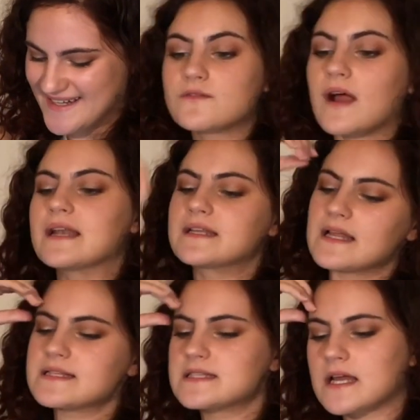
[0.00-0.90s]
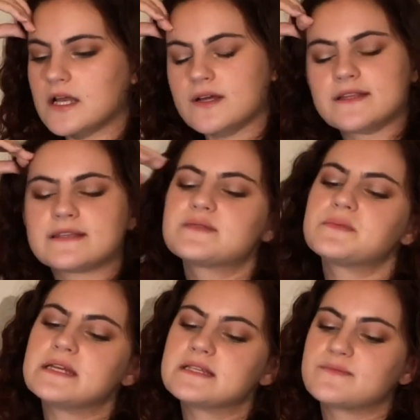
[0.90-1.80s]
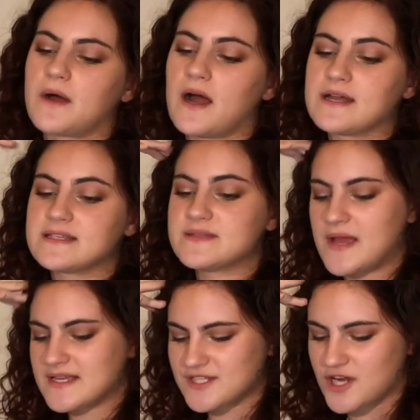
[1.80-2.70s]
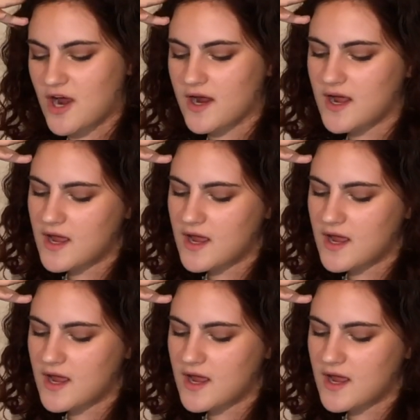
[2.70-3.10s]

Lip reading: Right, let's take a look at this piece by Space Jug.